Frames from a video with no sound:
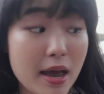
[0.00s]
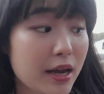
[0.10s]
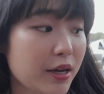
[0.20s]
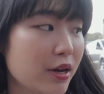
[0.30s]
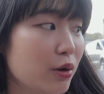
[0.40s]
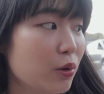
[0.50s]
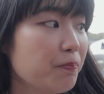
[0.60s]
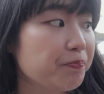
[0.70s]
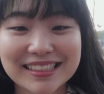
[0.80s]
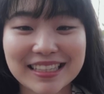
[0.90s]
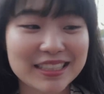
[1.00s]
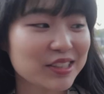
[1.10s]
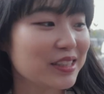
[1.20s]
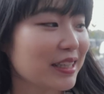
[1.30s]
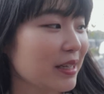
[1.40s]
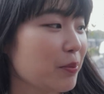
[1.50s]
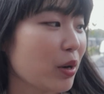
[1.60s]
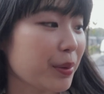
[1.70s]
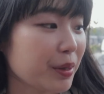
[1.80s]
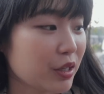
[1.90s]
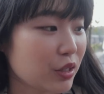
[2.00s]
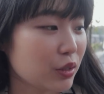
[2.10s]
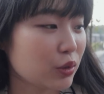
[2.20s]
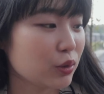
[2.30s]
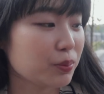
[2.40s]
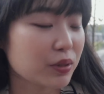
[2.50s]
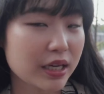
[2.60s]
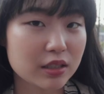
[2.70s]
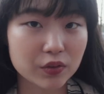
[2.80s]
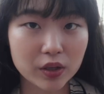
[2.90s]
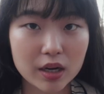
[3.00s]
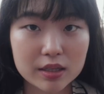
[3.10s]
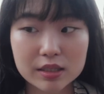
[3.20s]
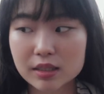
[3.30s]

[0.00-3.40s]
patio. This is actually like a barbecue place for us,